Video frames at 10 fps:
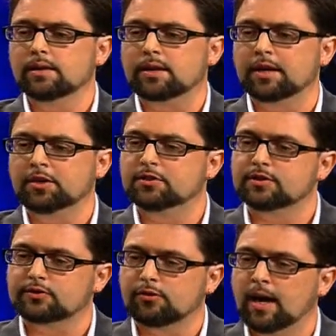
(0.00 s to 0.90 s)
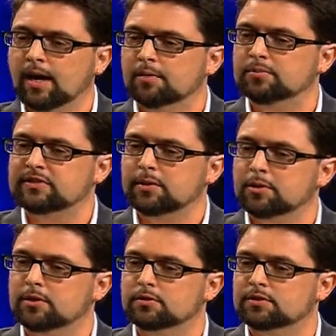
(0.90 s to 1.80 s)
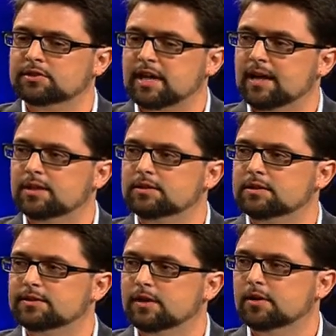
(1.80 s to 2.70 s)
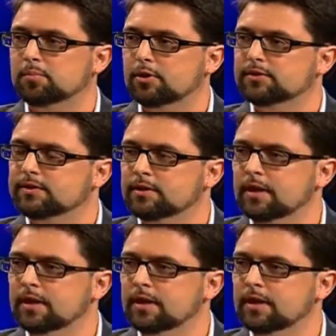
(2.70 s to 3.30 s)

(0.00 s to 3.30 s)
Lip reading: Can you describe some of those challenges on a personal